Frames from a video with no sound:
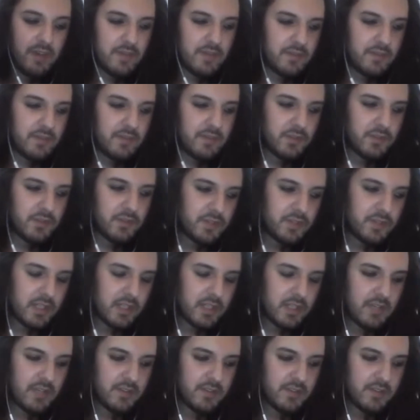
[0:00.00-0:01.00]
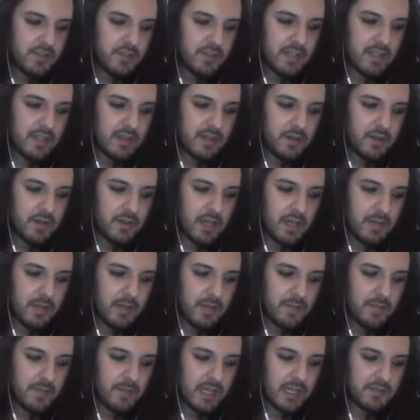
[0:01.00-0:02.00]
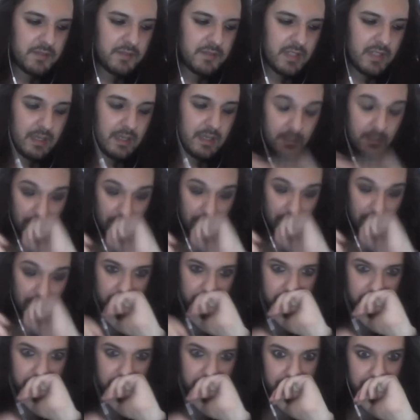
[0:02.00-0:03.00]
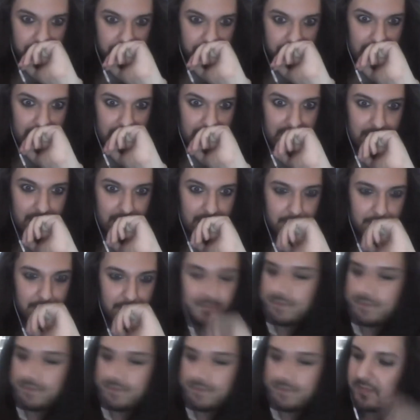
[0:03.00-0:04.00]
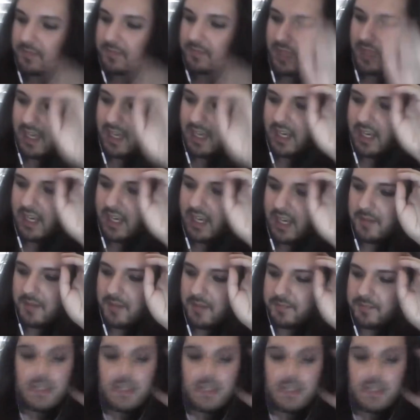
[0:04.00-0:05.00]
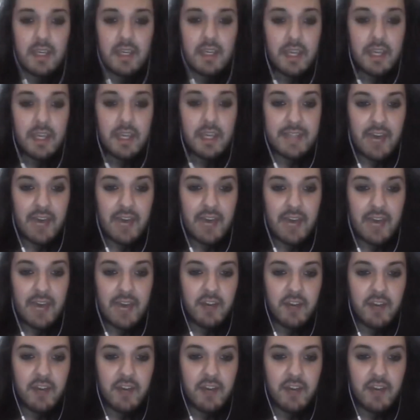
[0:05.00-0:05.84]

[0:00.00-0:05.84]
Grand Theft Auto clones, and then um, after that, hiccup. Um... And now,